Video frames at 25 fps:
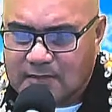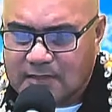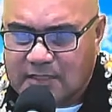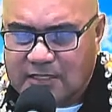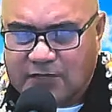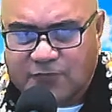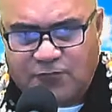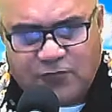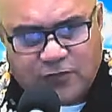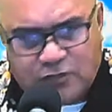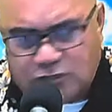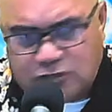
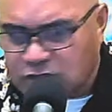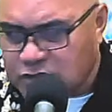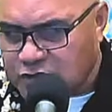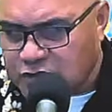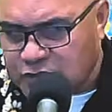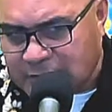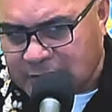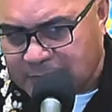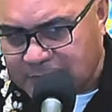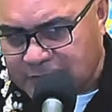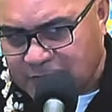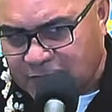Ephesians
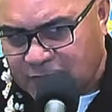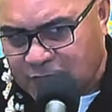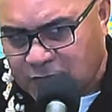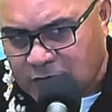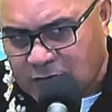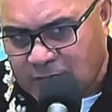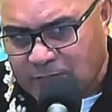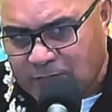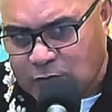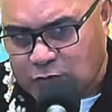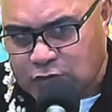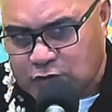chapter
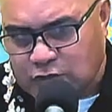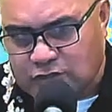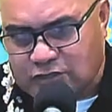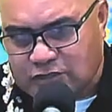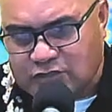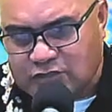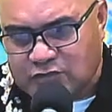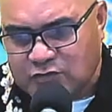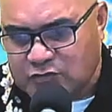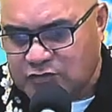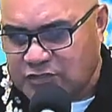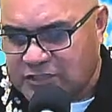4 verses
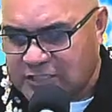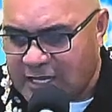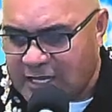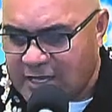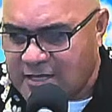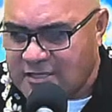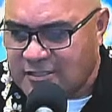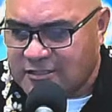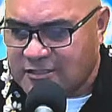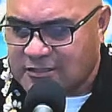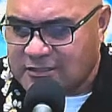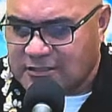2
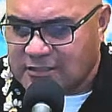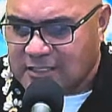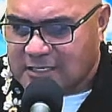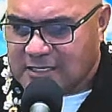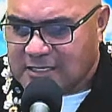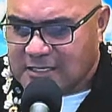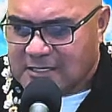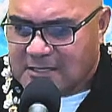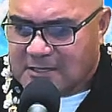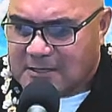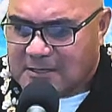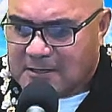says,
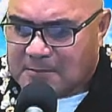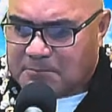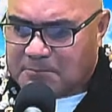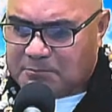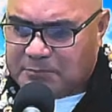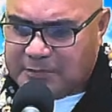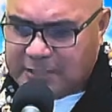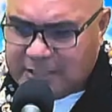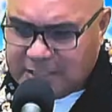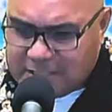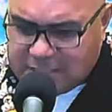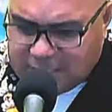
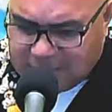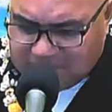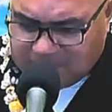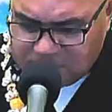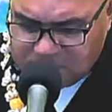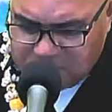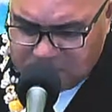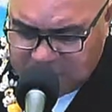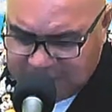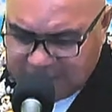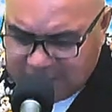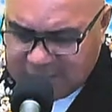be
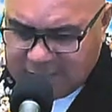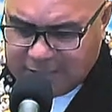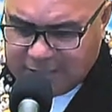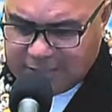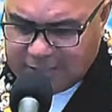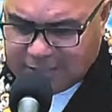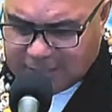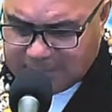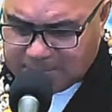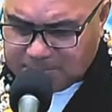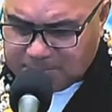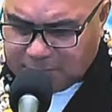completely
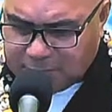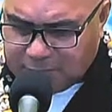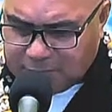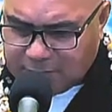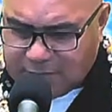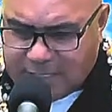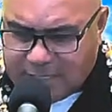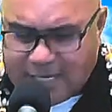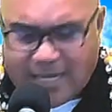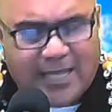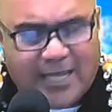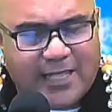
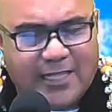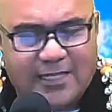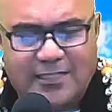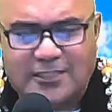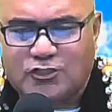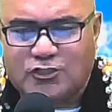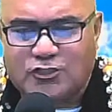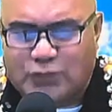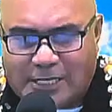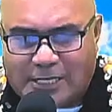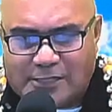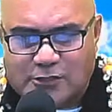humble
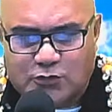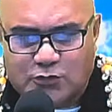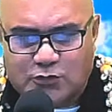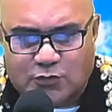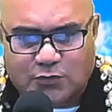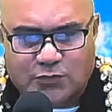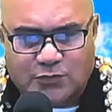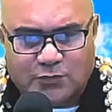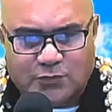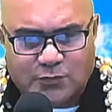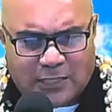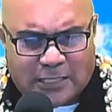and
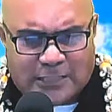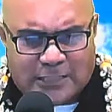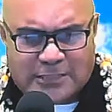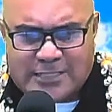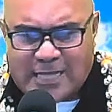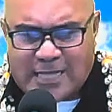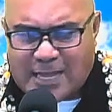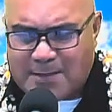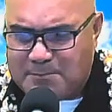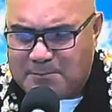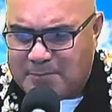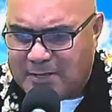gentle. What does
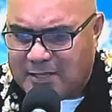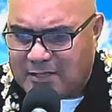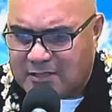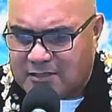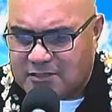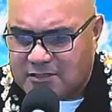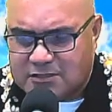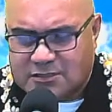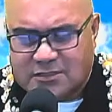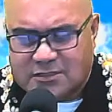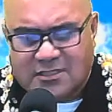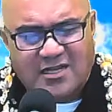that
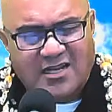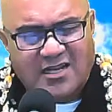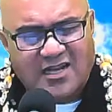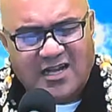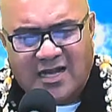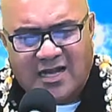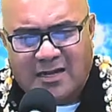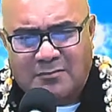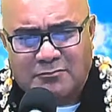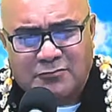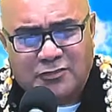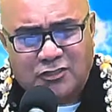mean?
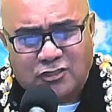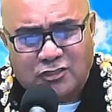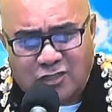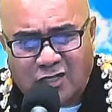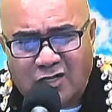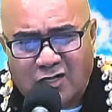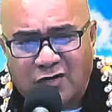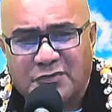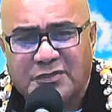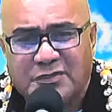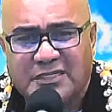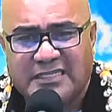I'm
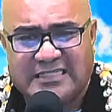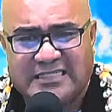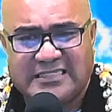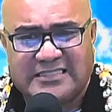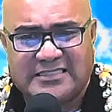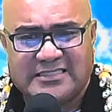sorry.